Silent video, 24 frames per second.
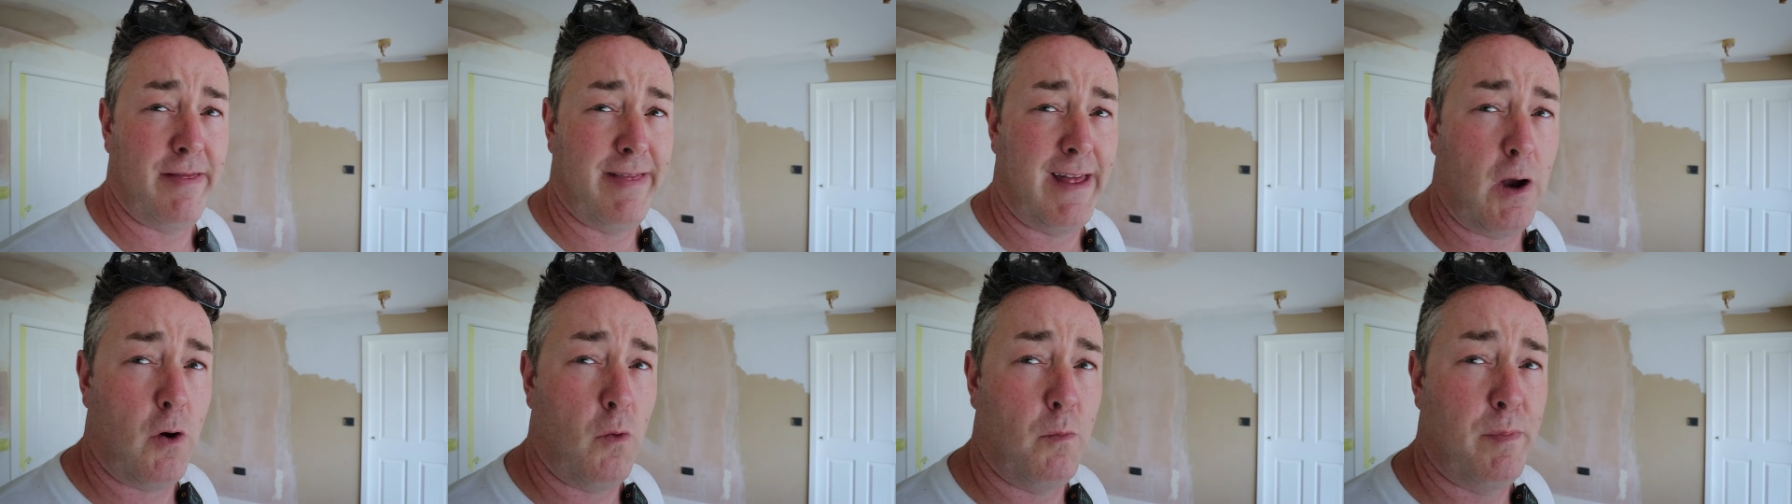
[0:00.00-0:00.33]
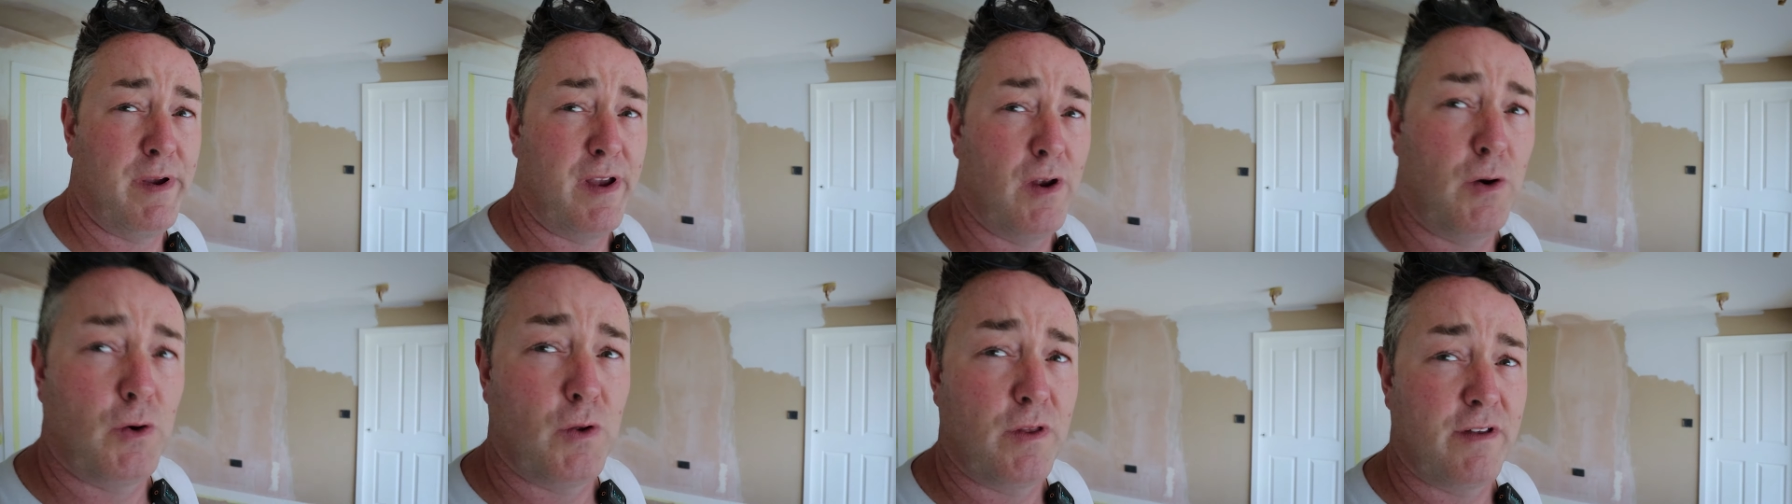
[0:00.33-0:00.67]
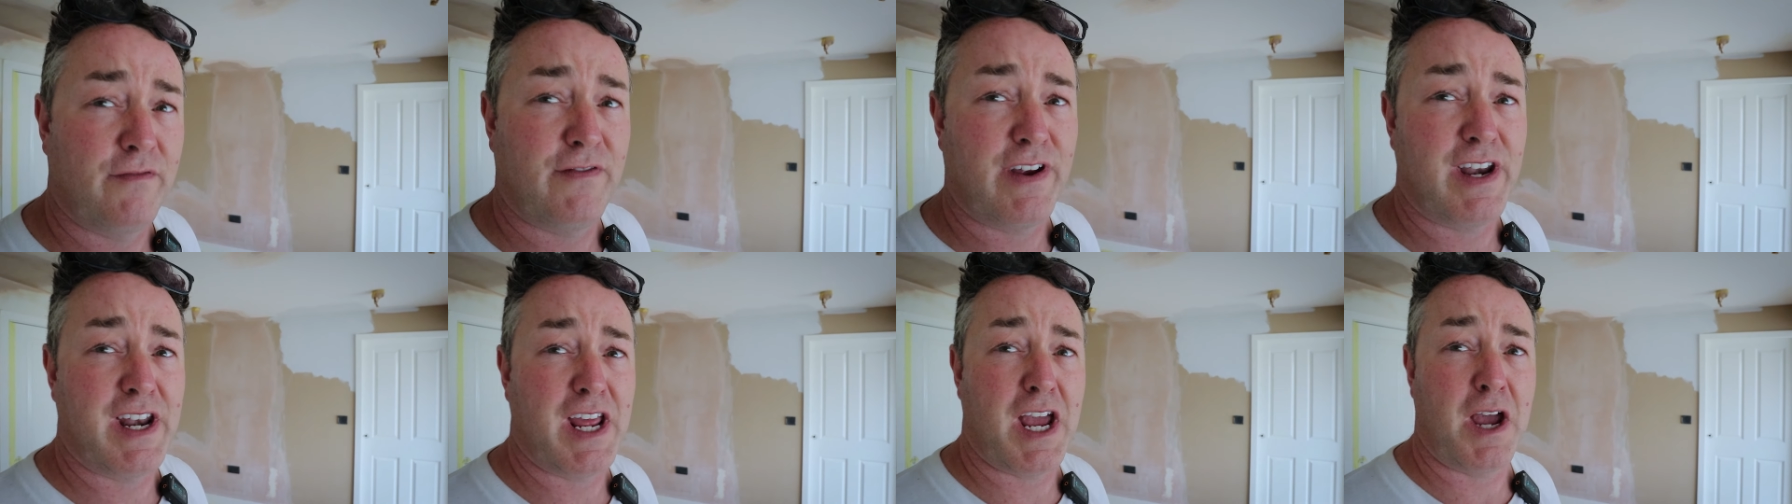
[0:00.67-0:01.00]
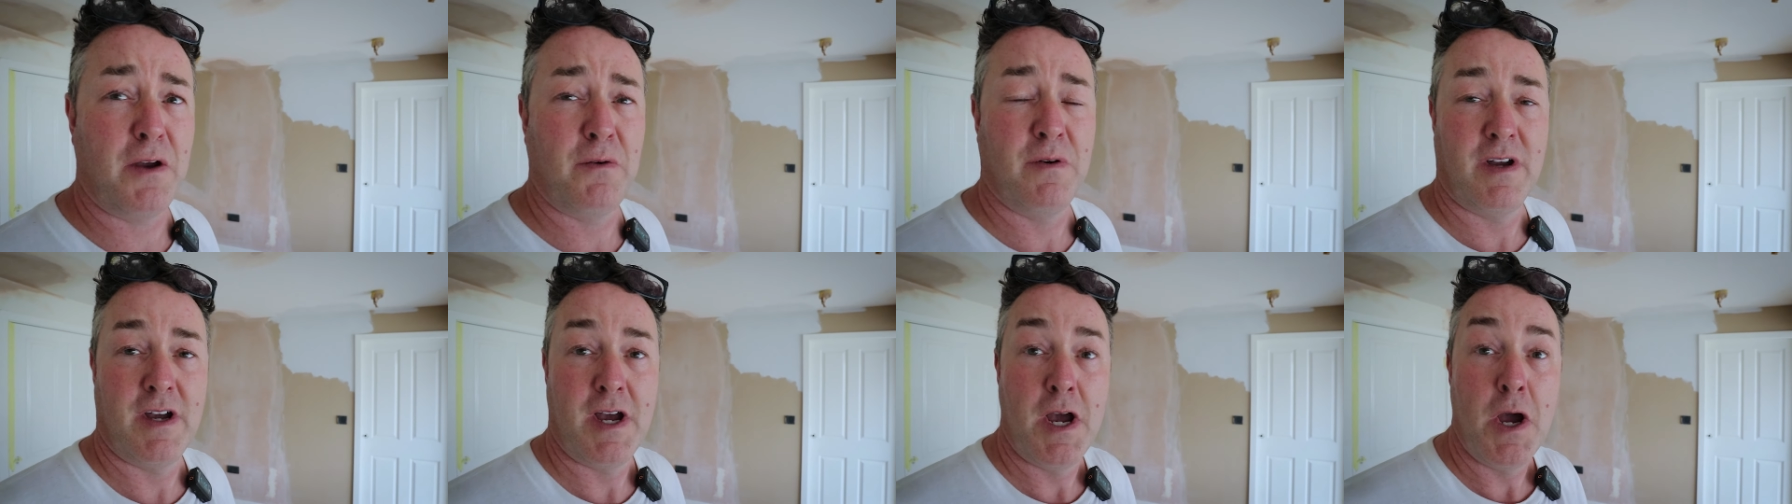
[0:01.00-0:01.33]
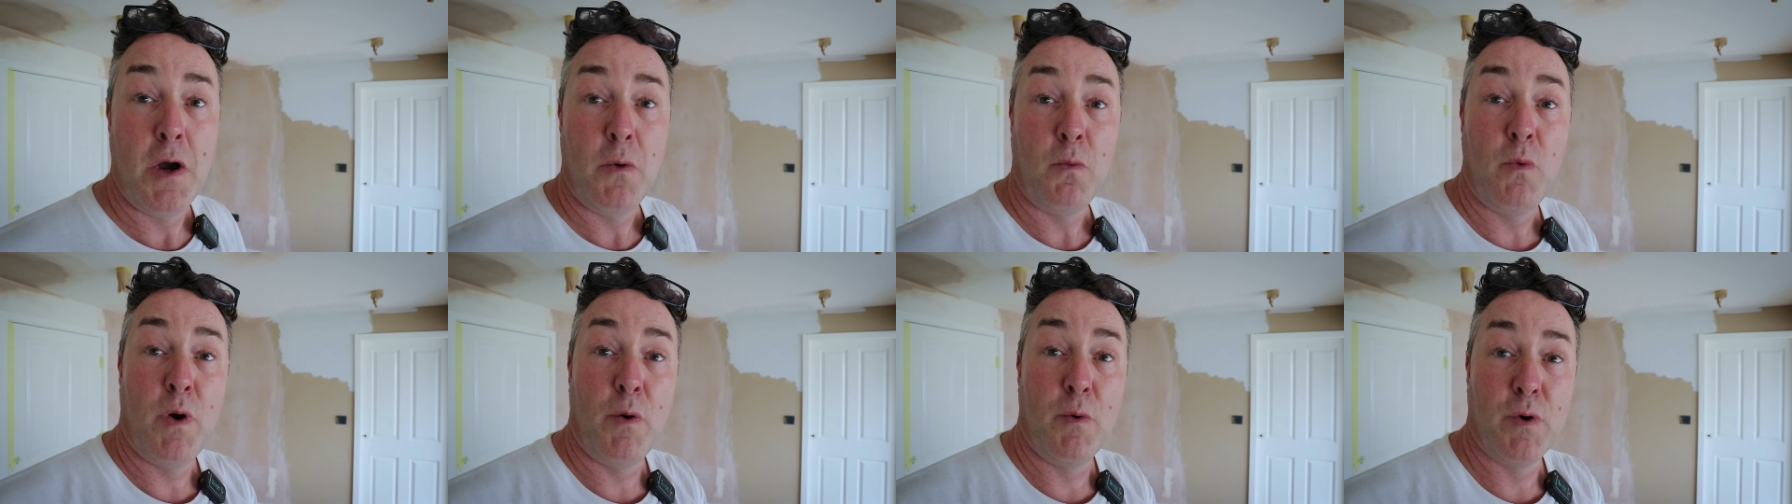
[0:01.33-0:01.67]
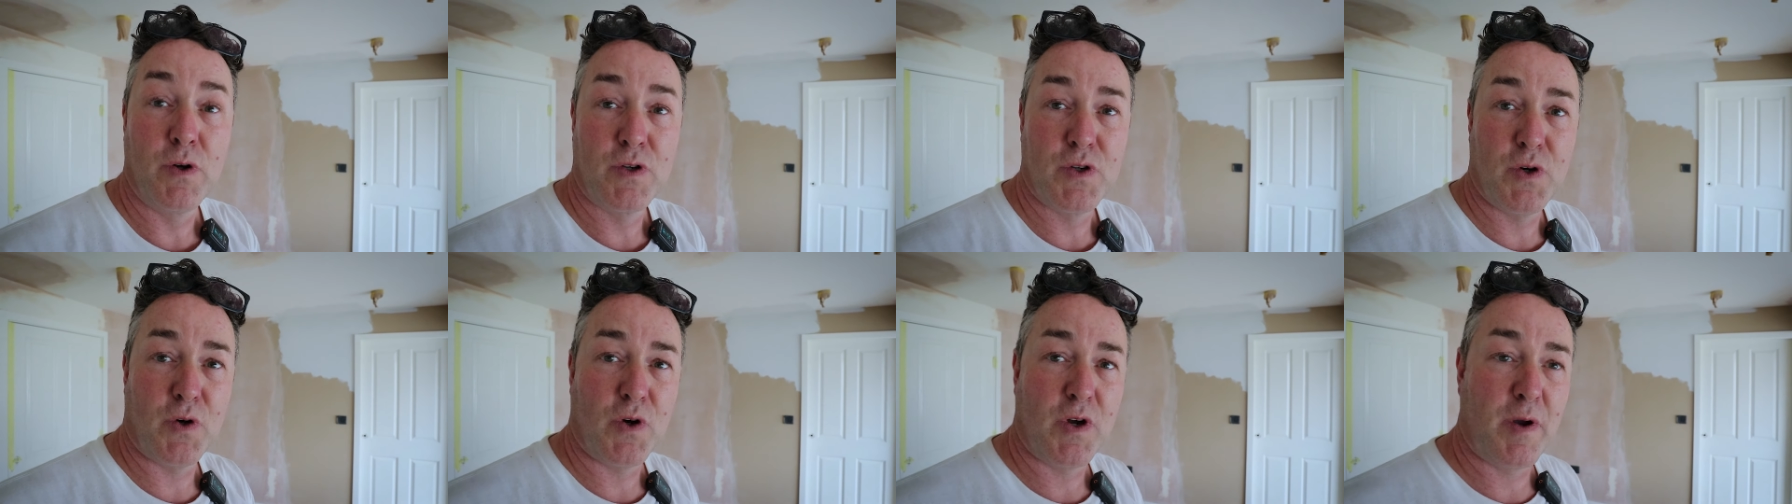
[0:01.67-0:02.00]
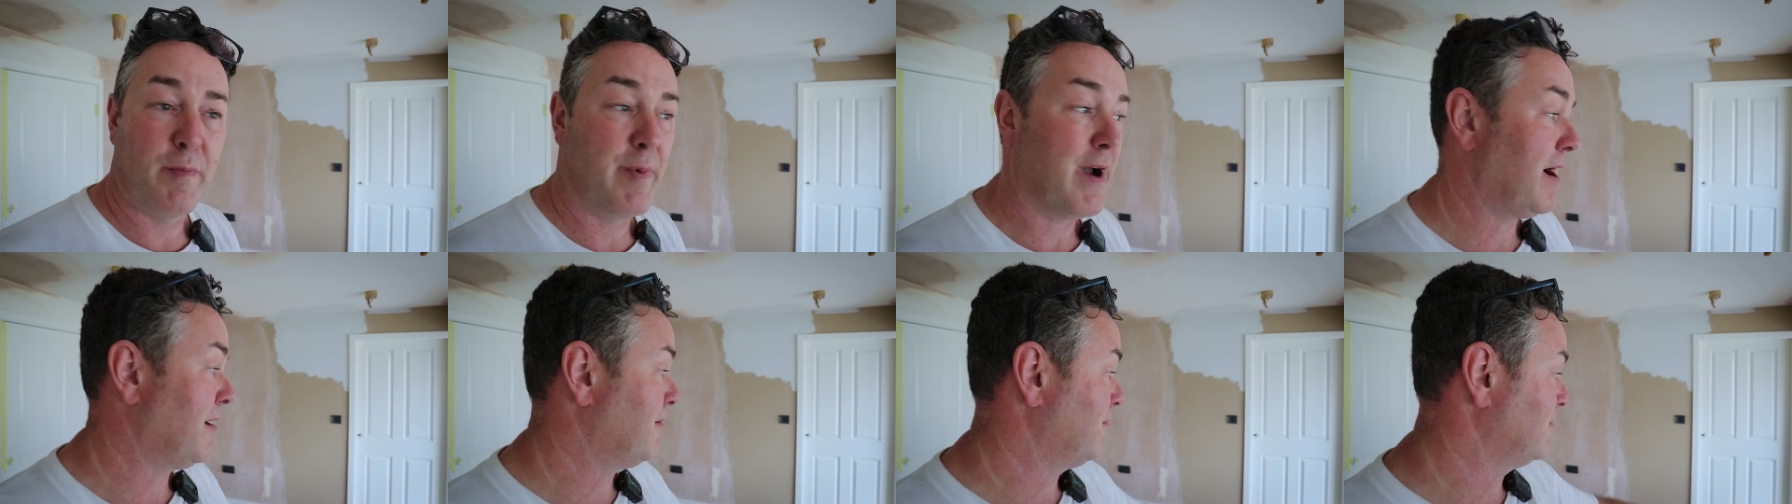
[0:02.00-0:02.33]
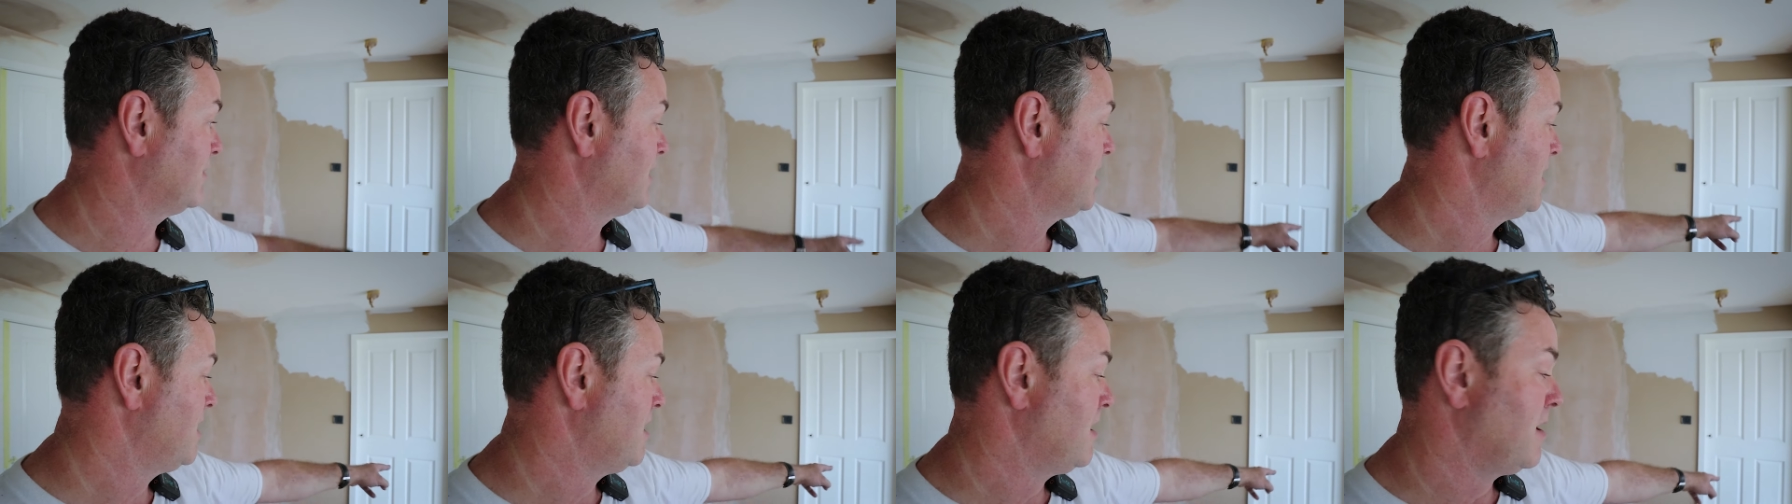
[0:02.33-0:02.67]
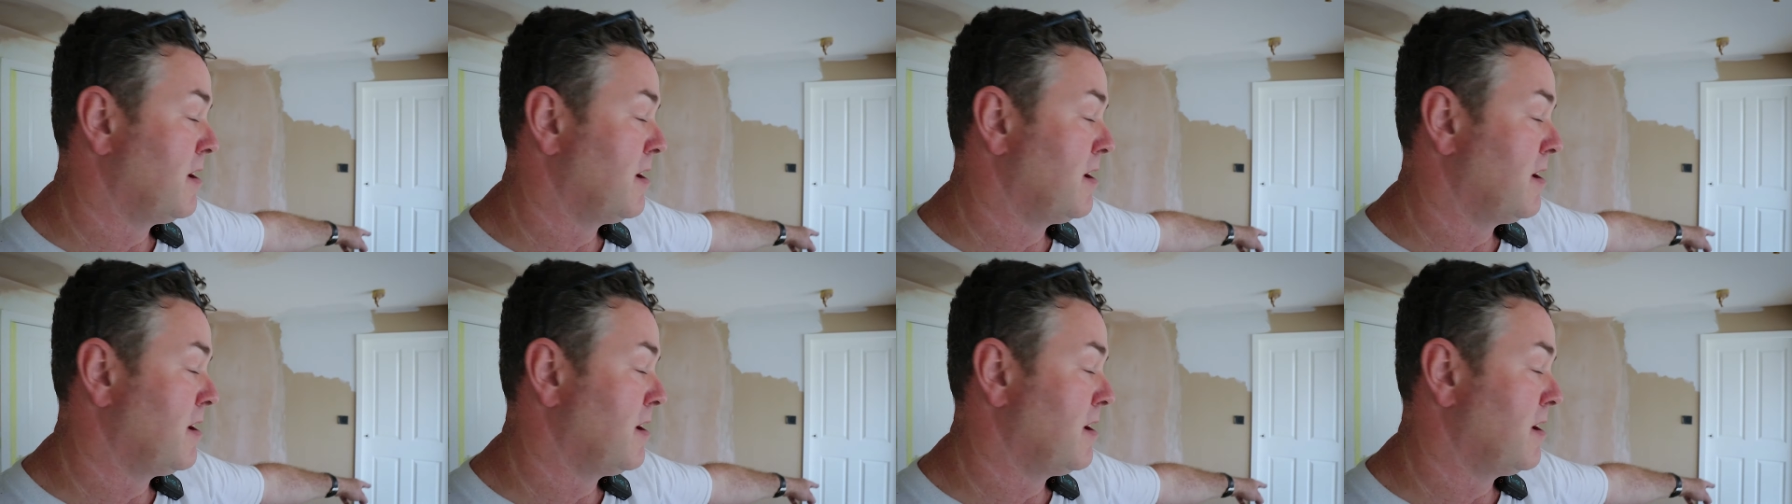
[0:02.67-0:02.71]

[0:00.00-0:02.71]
That'll be another video. We will talk about